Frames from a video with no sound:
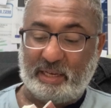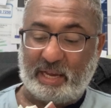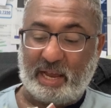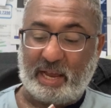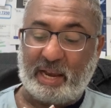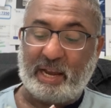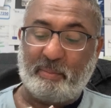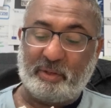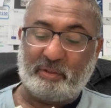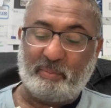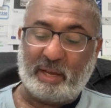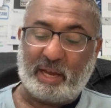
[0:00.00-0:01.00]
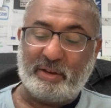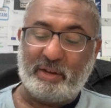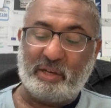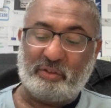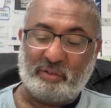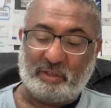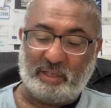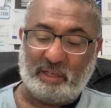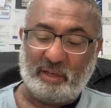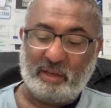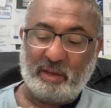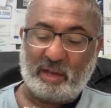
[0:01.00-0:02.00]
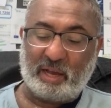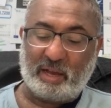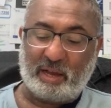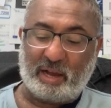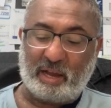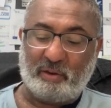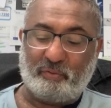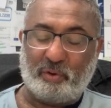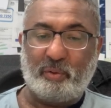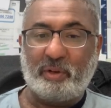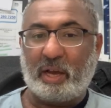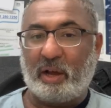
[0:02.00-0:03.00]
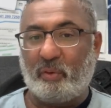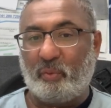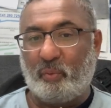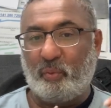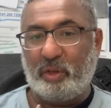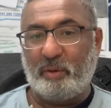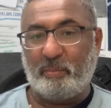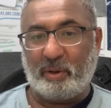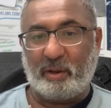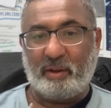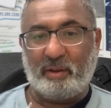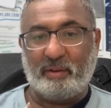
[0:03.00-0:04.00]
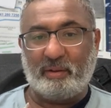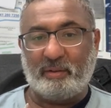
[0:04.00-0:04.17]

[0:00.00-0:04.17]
I must admit, initially I found it a wee bit